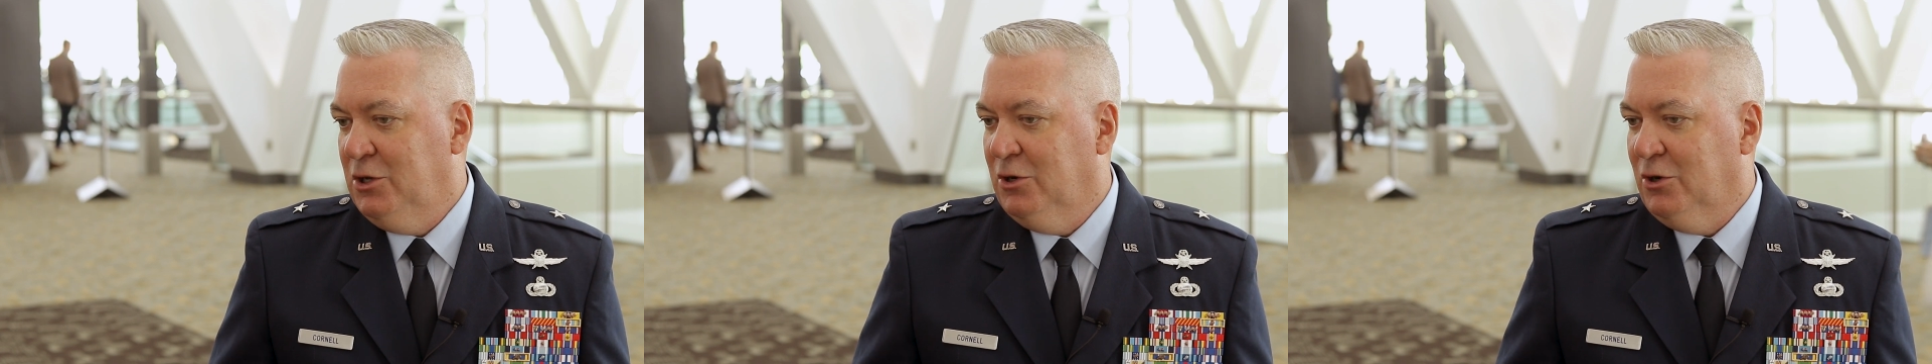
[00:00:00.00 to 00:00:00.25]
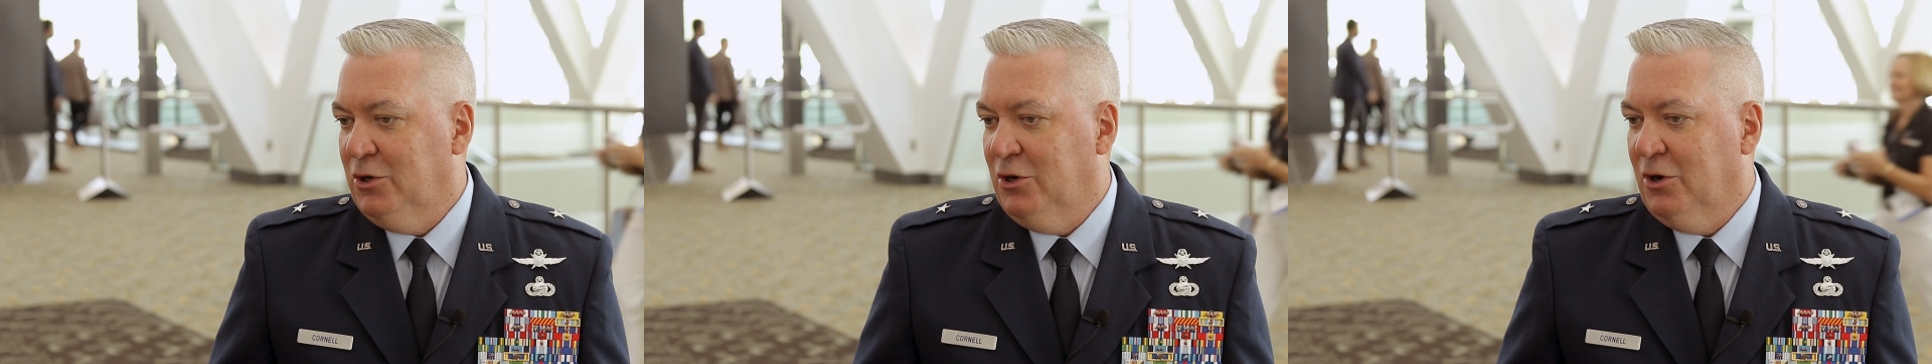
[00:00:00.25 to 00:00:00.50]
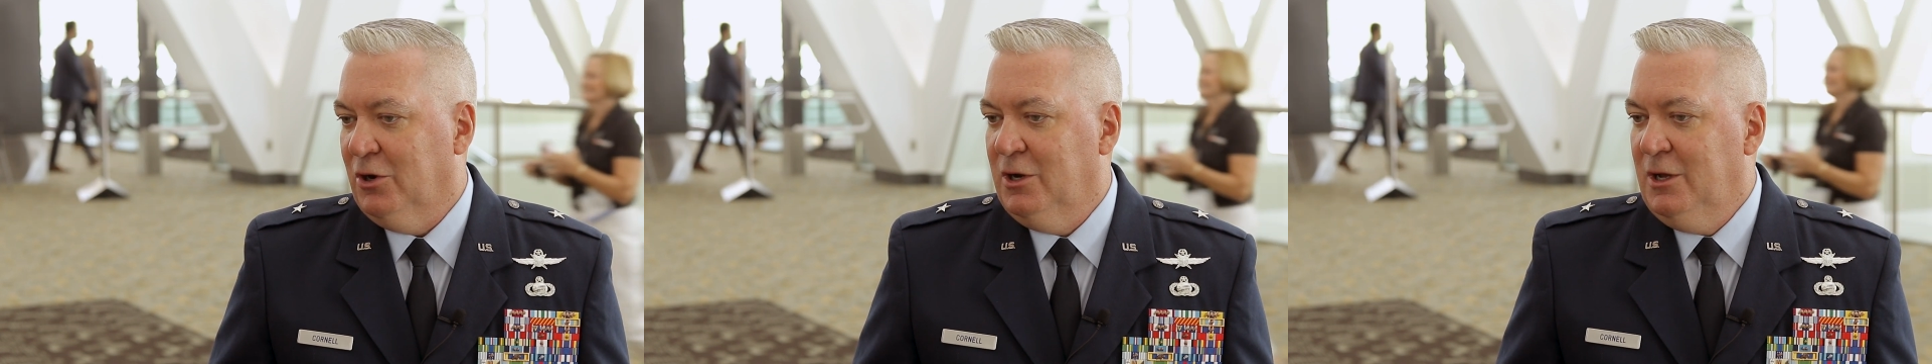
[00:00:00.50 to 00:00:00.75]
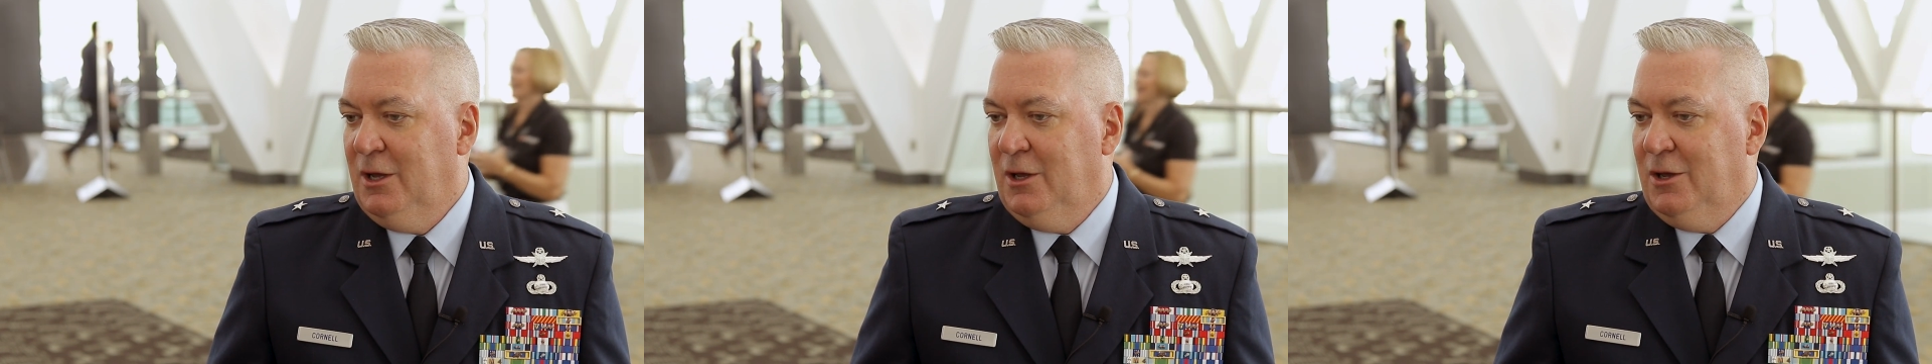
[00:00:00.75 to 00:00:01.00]

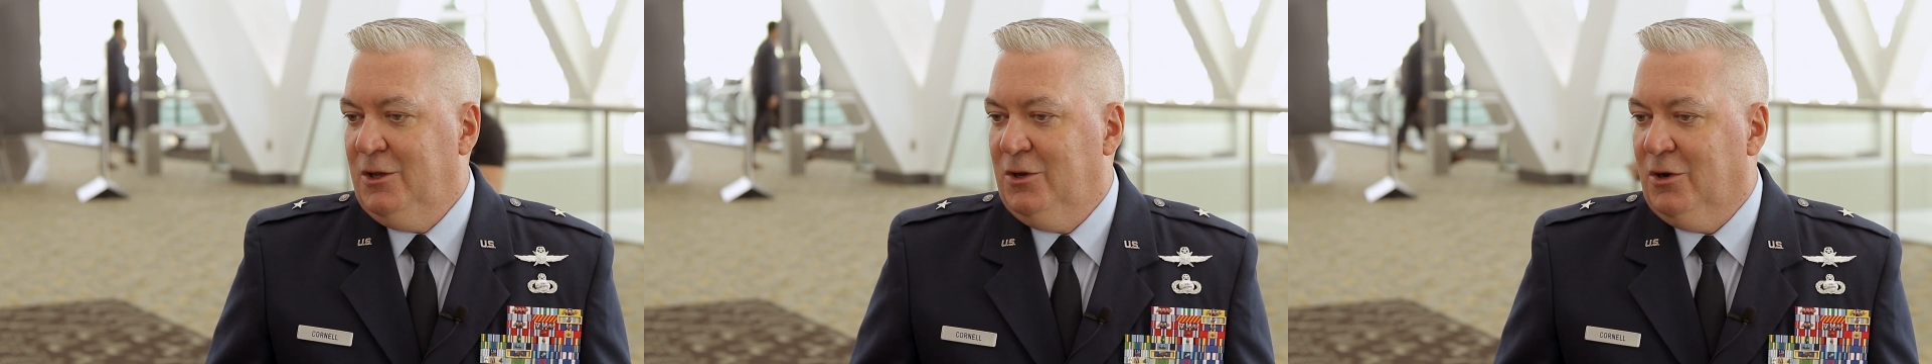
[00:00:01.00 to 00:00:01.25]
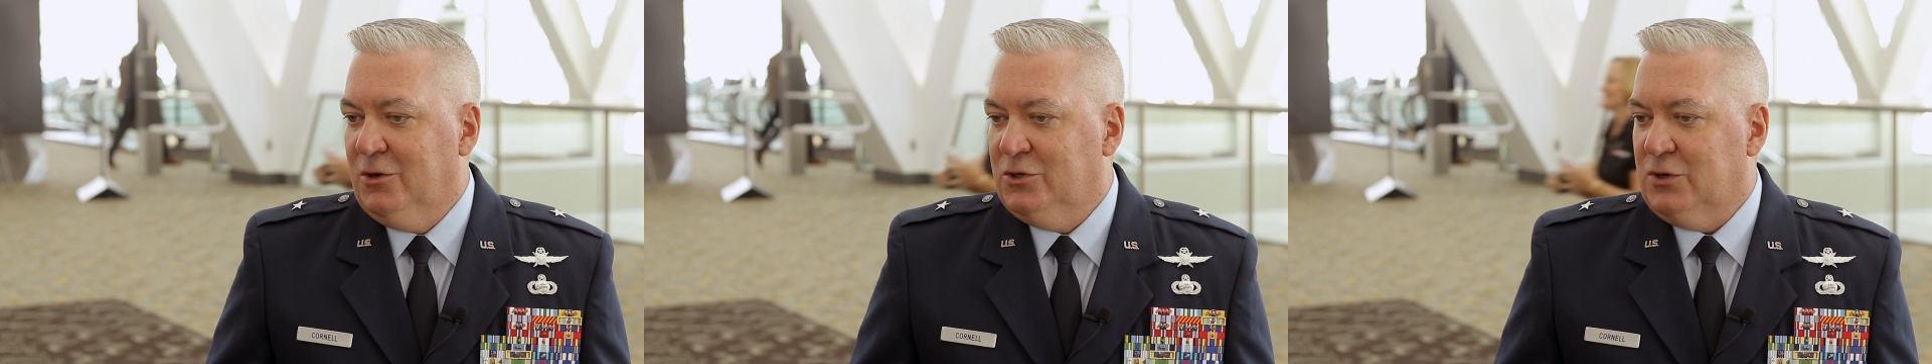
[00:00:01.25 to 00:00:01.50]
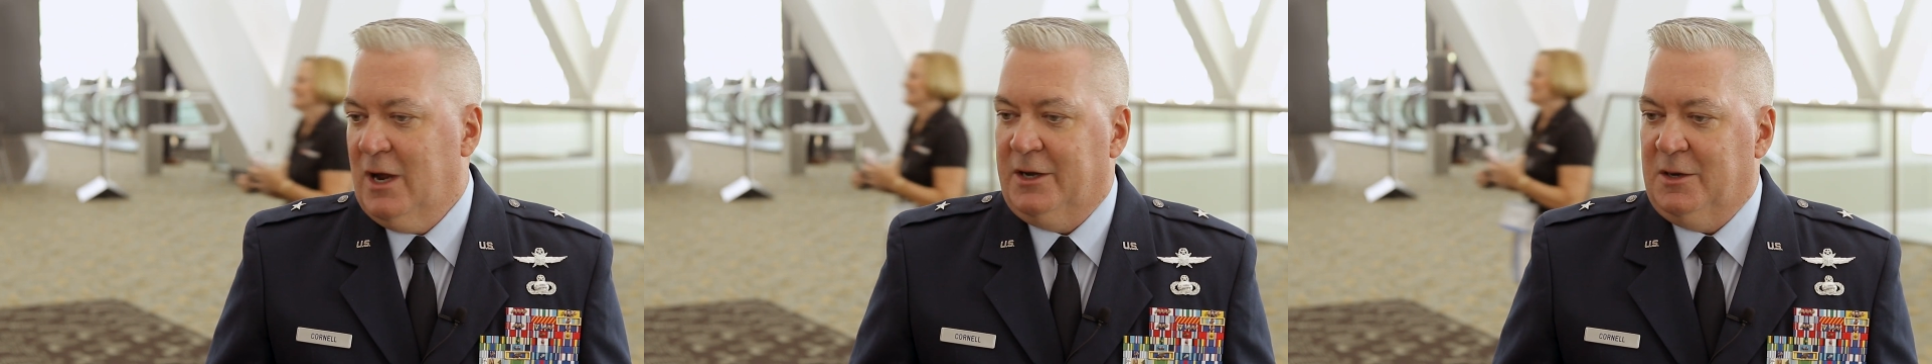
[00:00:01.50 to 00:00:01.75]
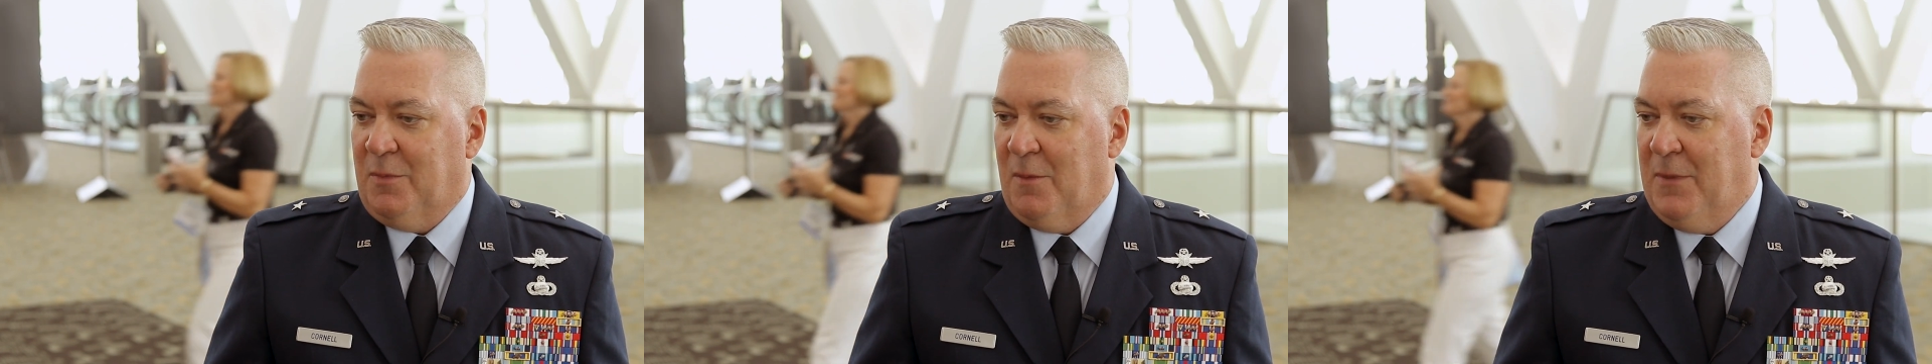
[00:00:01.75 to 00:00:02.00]
You're
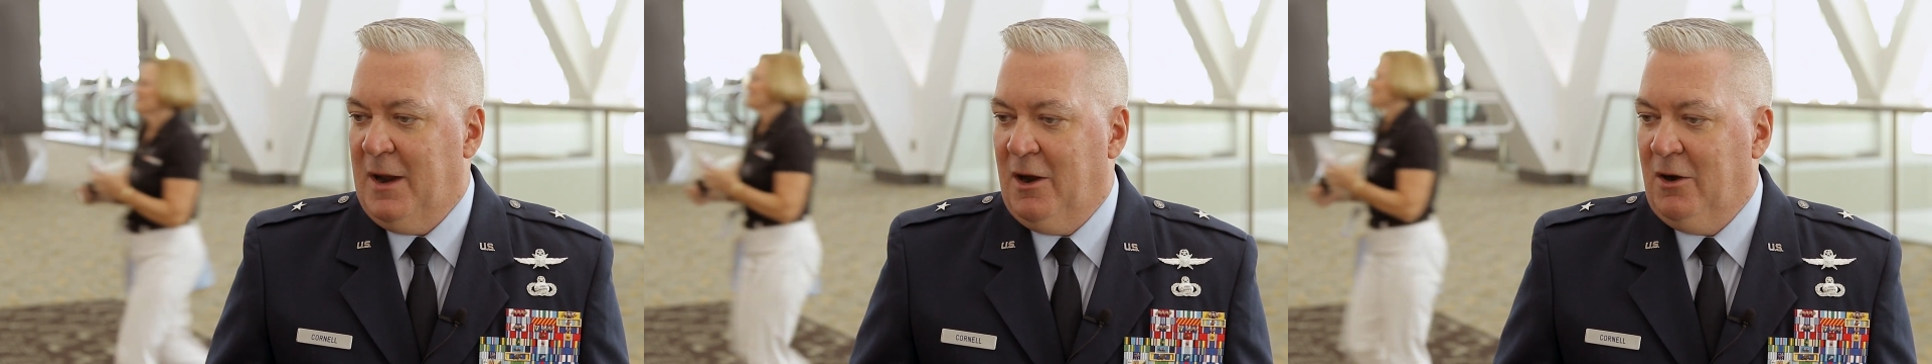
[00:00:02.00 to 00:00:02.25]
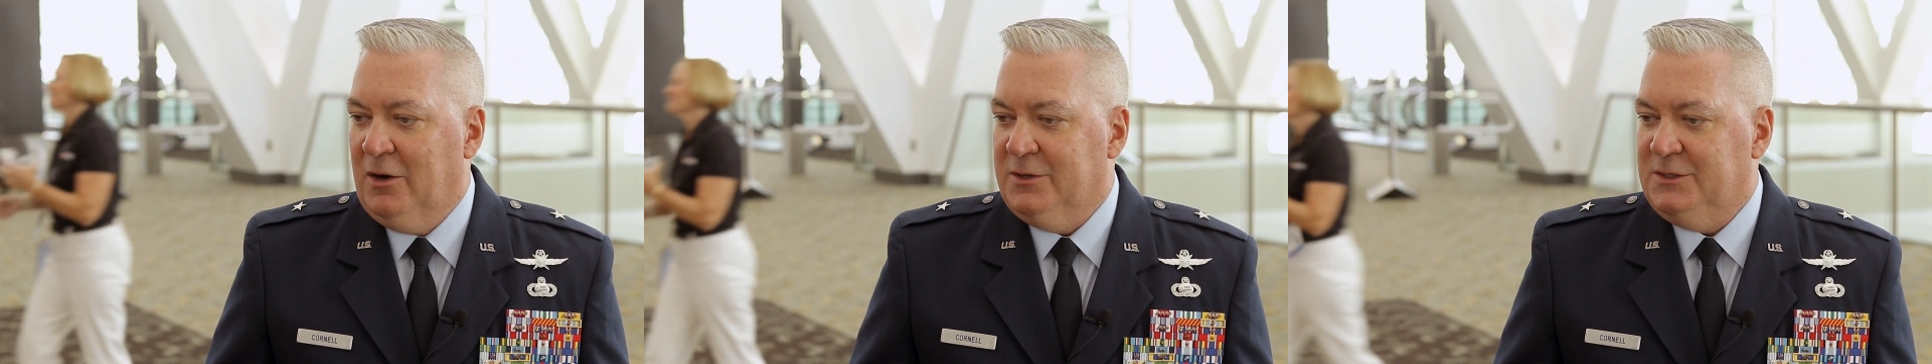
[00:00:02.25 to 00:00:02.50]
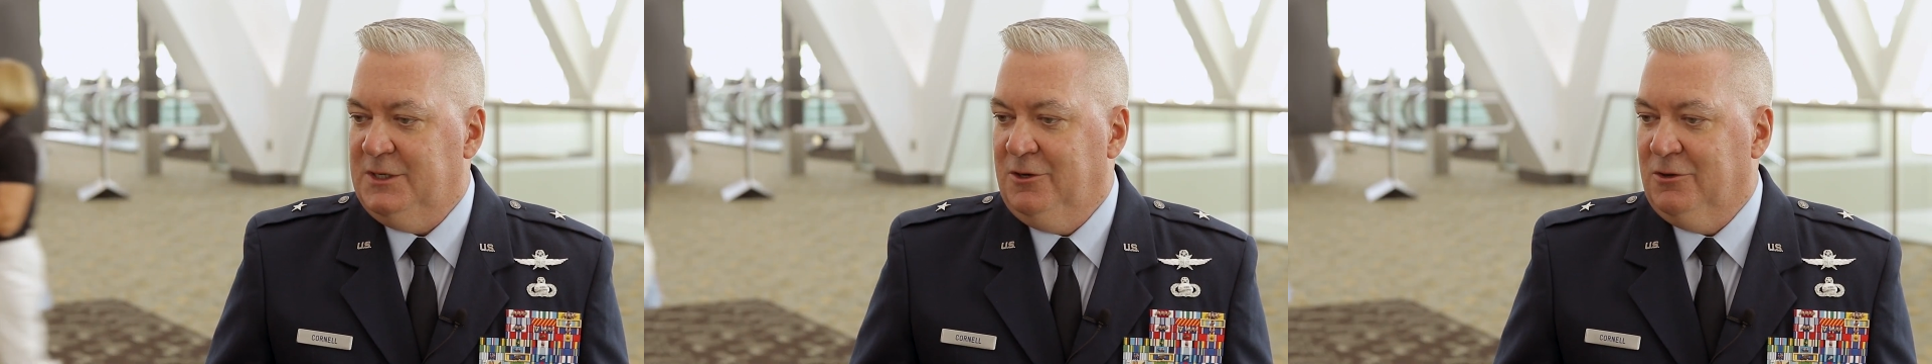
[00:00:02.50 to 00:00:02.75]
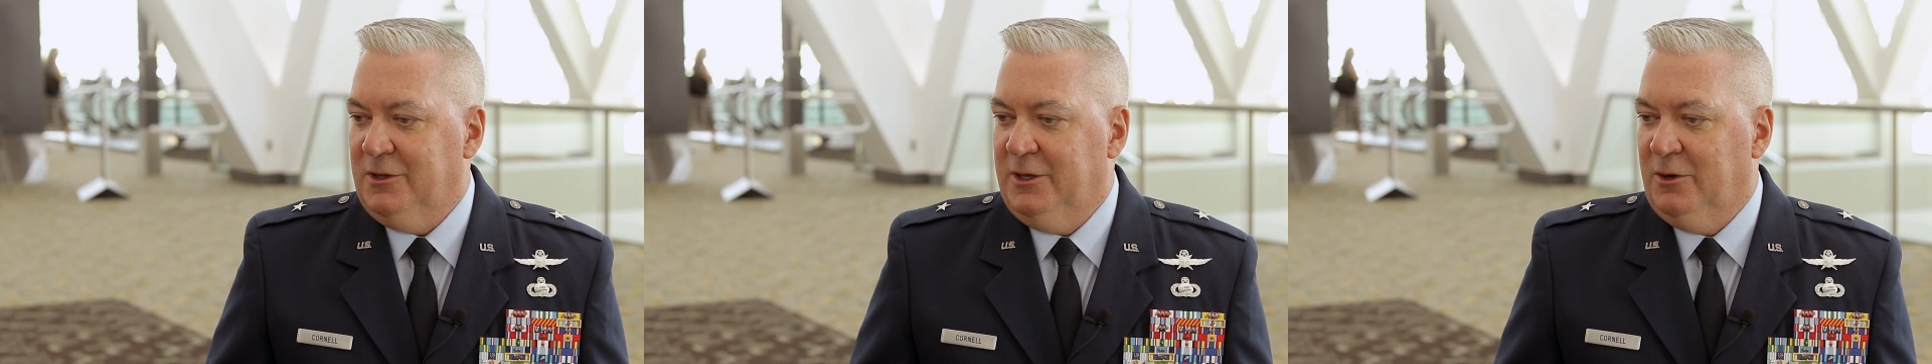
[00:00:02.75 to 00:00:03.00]
trying to prepare a
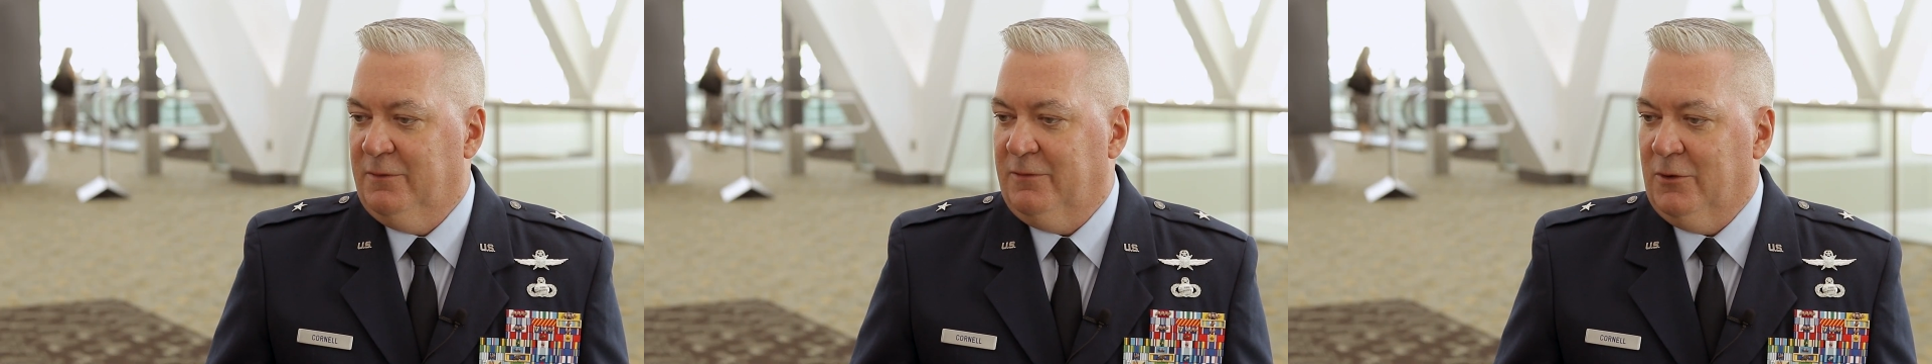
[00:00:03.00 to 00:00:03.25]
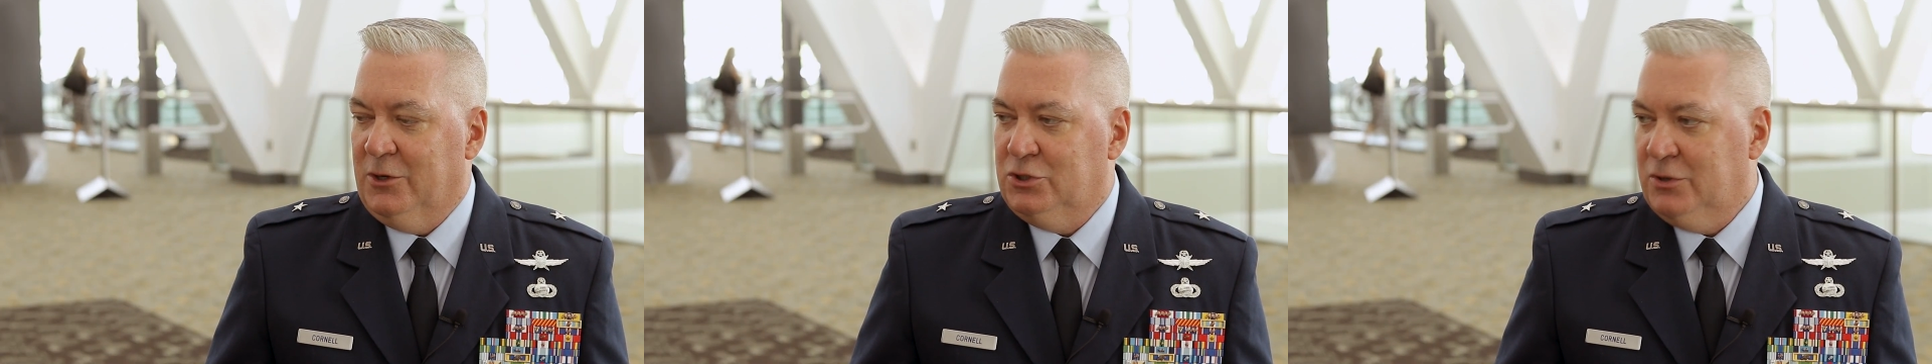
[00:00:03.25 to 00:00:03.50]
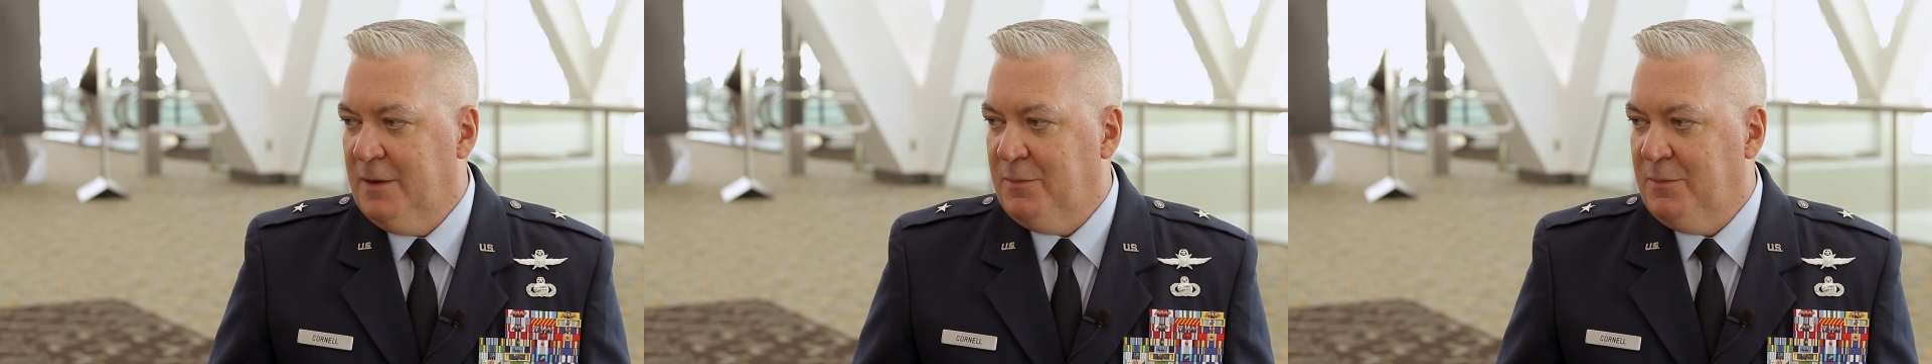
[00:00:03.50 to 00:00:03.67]
senior leader for a trip